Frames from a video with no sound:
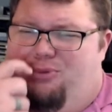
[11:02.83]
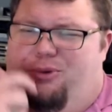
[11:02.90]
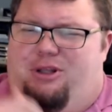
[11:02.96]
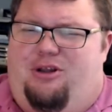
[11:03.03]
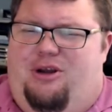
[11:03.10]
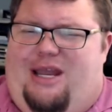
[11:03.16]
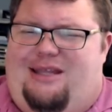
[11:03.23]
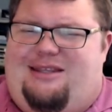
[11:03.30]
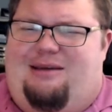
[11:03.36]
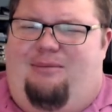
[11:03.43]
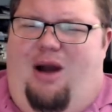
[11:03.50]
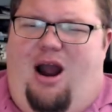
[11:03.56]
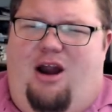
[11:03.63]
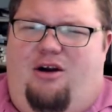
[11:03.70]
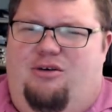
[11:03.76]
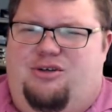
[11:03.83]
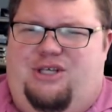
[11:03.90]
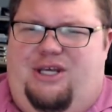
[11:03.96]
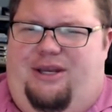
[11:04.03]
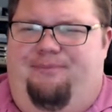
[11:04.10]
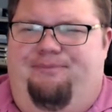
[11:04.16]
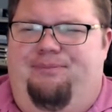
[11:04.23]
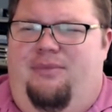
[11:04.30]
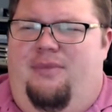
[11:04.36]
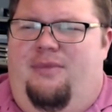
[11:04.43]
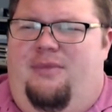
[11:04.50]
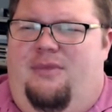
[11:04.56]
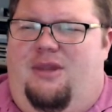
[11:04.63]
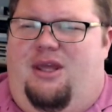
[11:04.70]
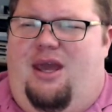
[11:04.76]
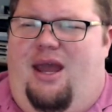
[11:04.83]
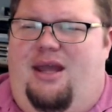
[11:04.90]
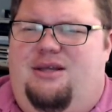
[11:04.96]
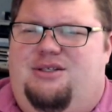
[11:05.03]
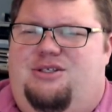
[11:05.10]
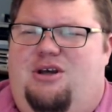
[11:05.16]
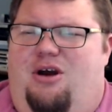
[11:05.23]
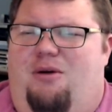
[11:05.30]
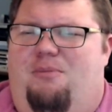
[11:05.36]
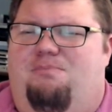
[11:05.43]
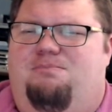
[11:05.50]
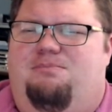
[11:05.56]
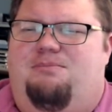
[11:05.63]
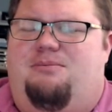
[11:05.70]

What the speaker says: we look at democracy. Okay, so